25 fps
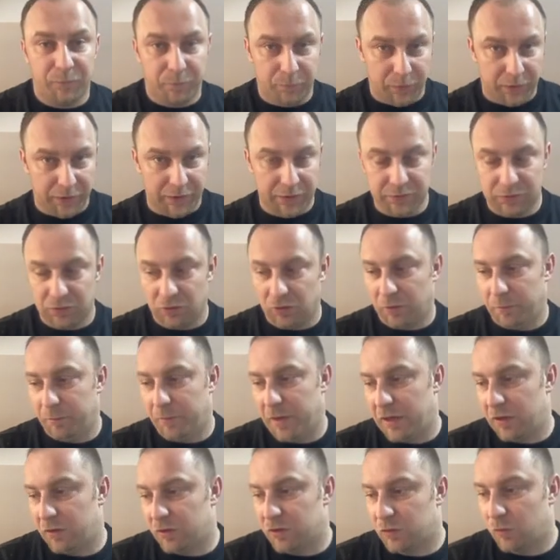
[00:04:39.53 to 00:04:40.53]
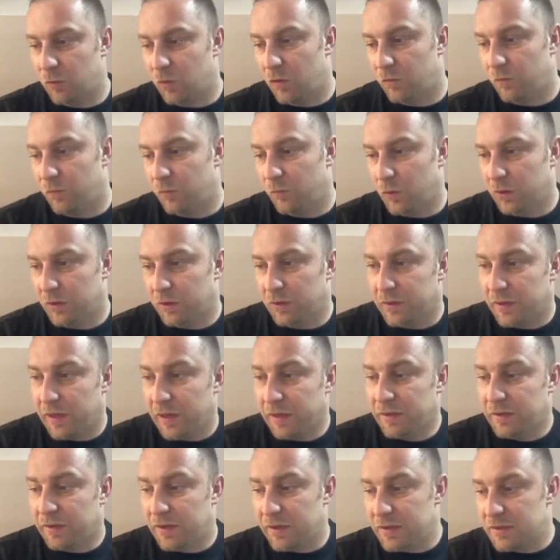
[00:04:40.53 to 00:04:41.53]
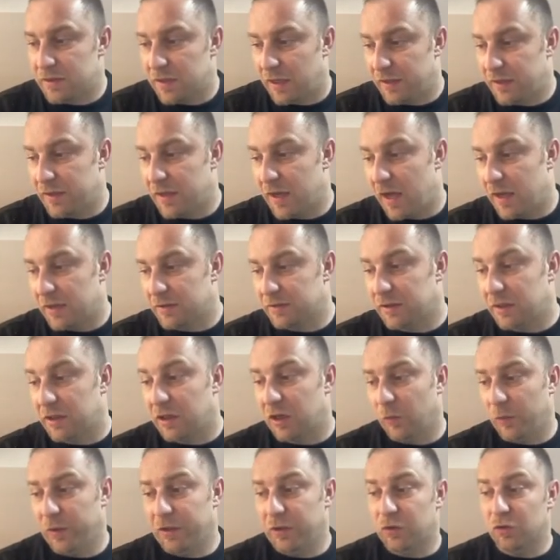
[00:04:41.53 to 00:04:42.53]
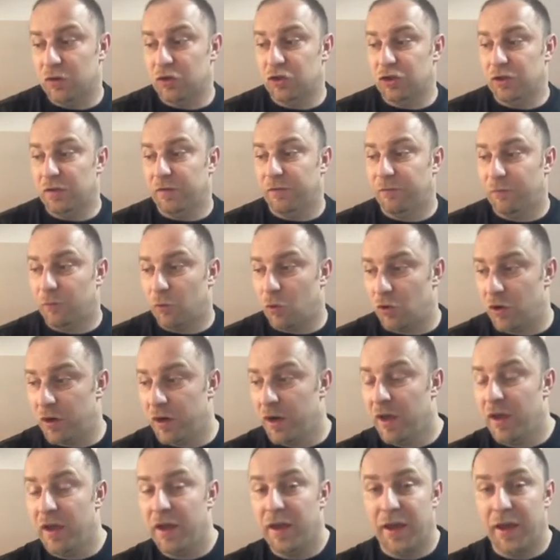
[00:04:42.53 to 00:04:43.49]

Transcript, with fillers: placed on a better square with the knight, kingside castling, queen to g four,